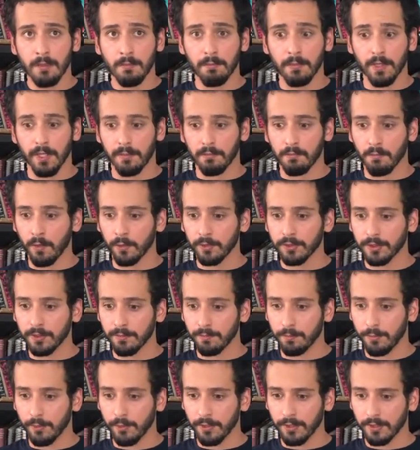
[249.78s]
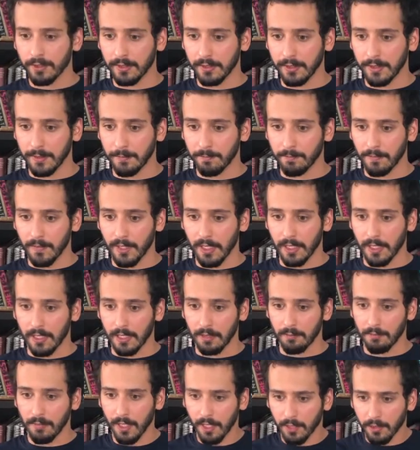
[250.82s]
But most importantly,
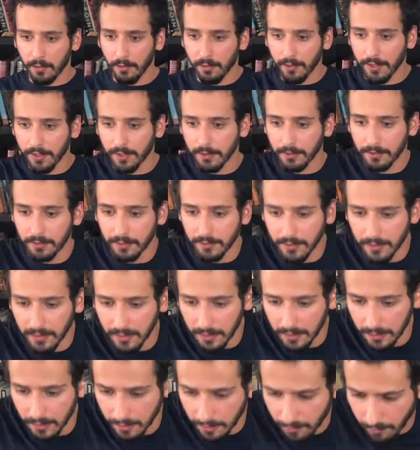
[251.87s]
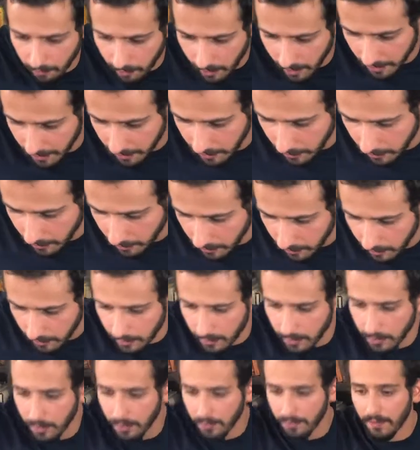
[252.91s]
according to the Chronicle
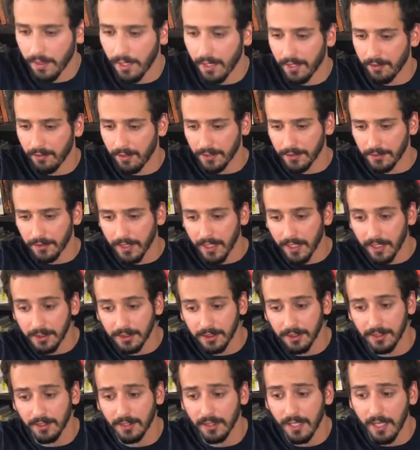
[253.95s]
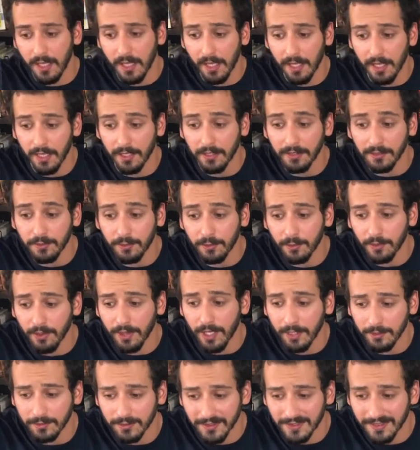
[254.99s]
of Higher Education, in
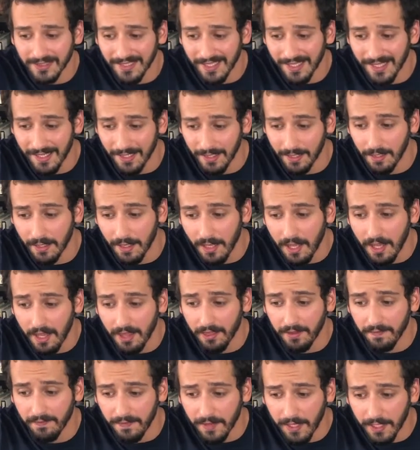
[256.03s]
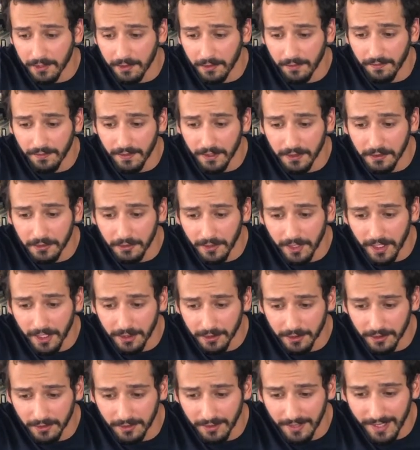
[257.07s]
2010, the value of
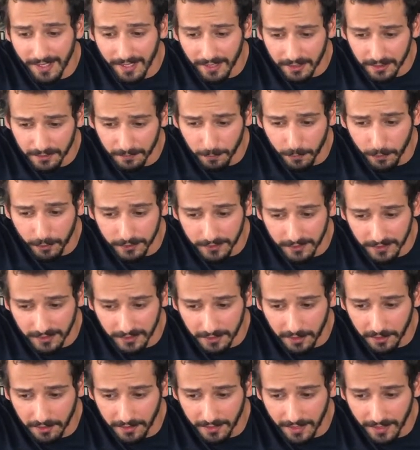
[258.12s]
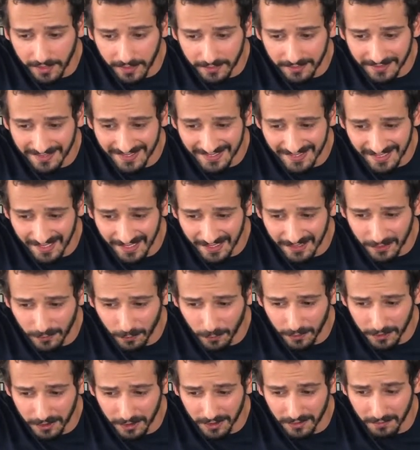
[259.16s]
educational exports in the United States,
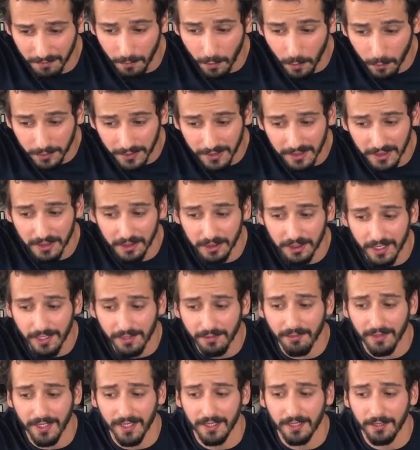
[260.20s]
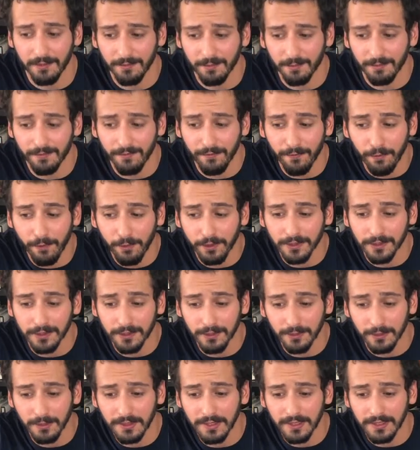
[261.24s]
which is mostly generated from foreign
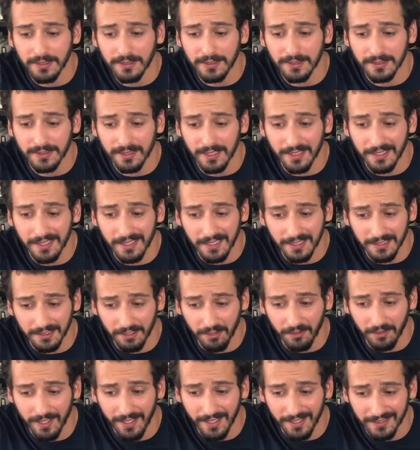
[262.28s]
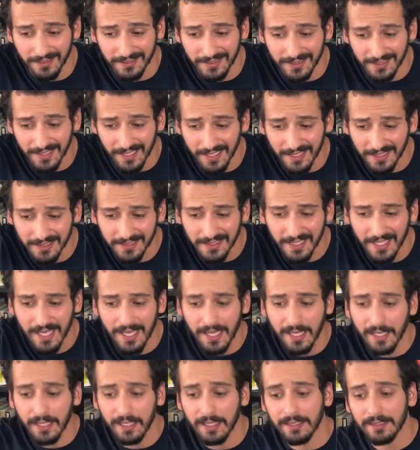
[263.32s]
students studying in the United States,
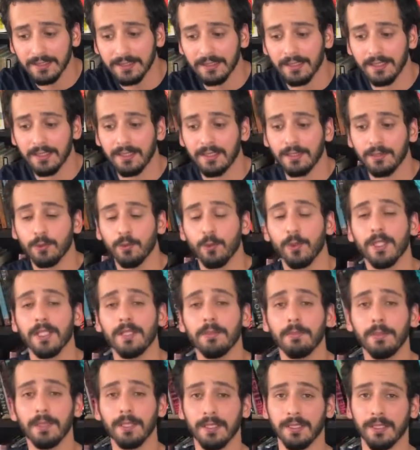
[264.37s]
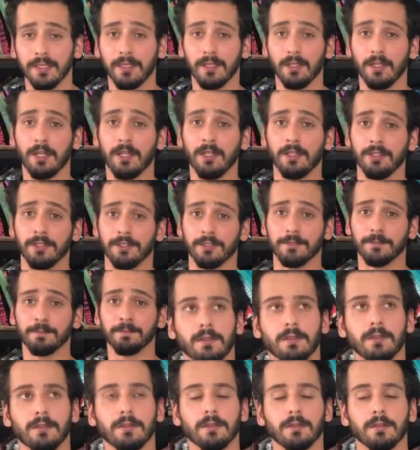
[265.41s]
exceeded $20 billion.
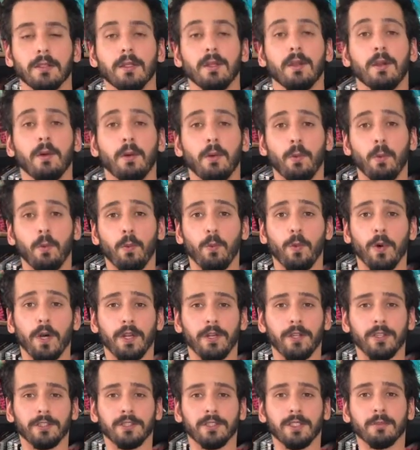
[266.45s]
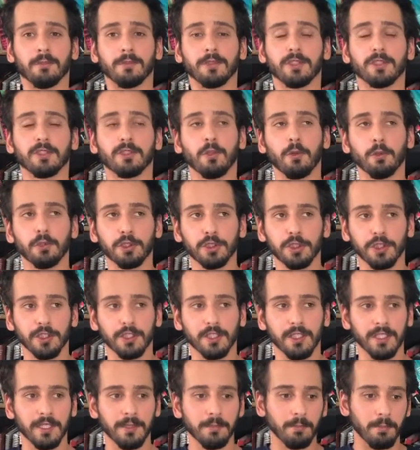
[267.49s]
What are some
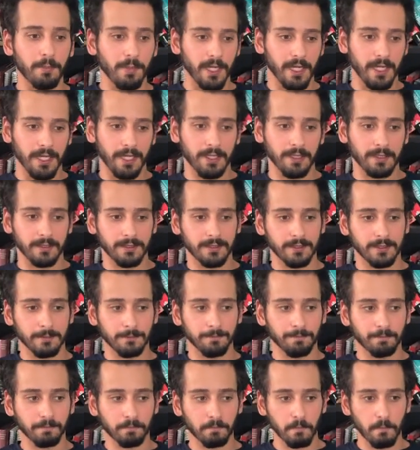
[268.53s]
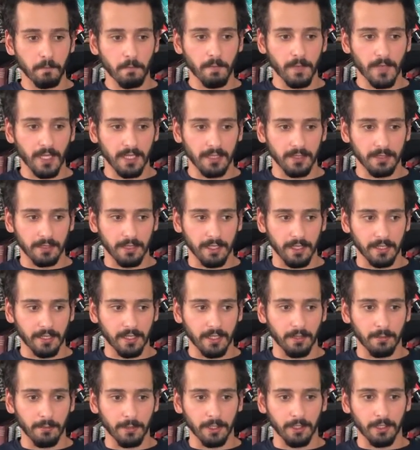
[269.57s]
social impacts that
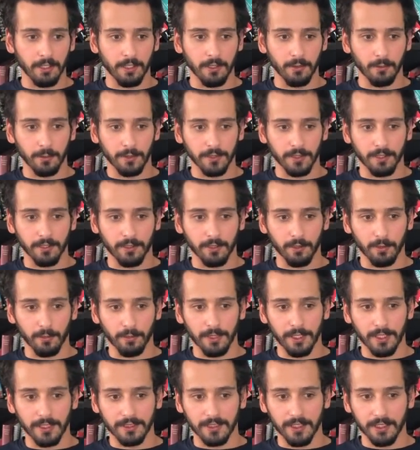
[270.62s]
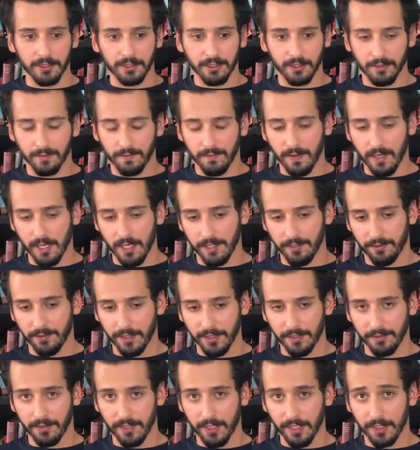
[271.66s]
come along with the globalization of higher
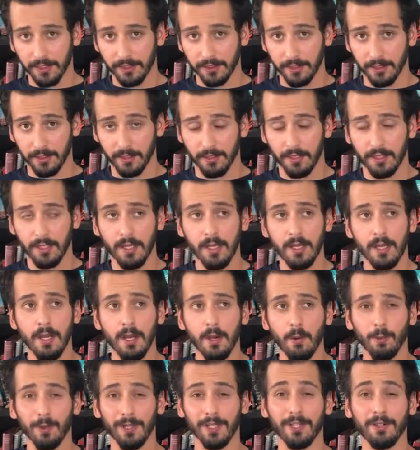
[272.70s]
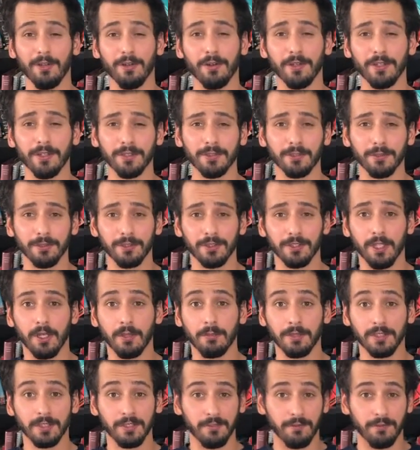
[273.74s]
education? Well, according to Thomas